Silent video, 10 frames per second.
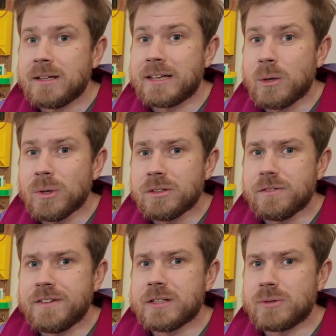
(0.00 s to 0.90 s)
They want to
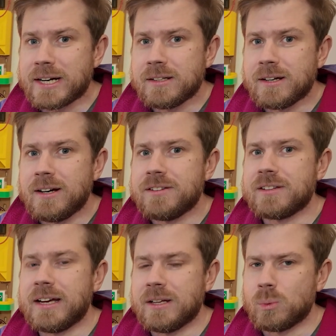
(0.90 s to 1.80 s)
feel recognized
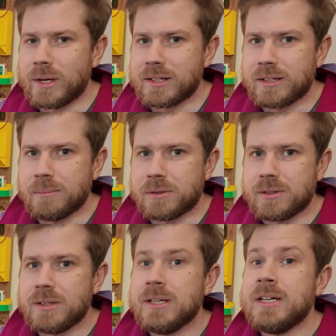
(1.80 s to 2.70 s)
and welcomed.
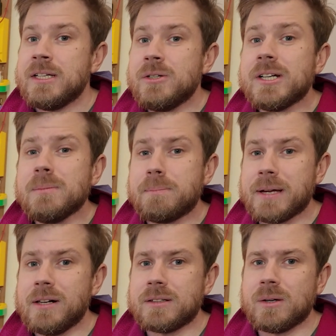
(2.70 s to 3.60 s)
You can
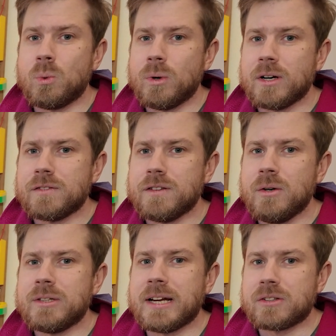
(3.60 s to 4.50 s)
build a
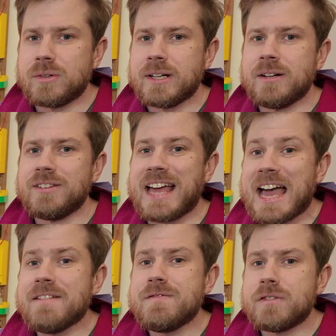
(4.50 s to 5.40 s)
workflow that triggers
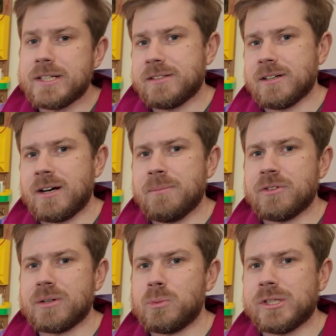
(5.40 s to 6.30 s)
every time
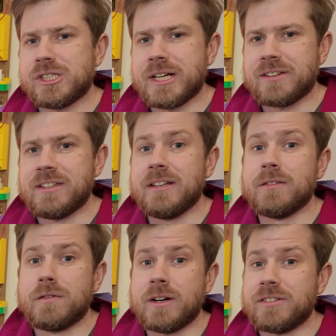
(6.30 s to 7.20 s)
someone checks in,
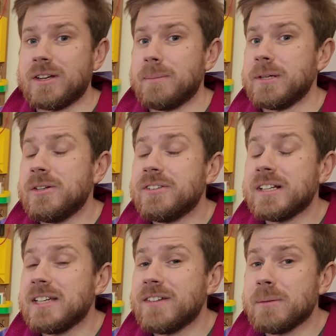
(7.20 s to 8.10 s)
for example, using
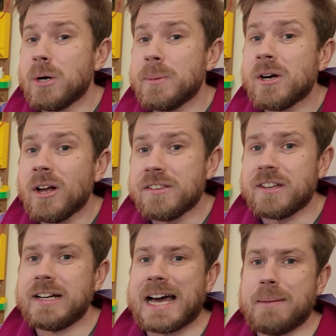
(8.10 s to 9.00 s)
the Eventmobi
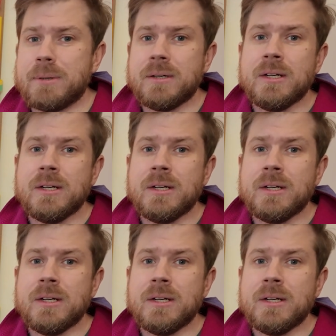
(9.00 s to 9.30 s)
on-site app.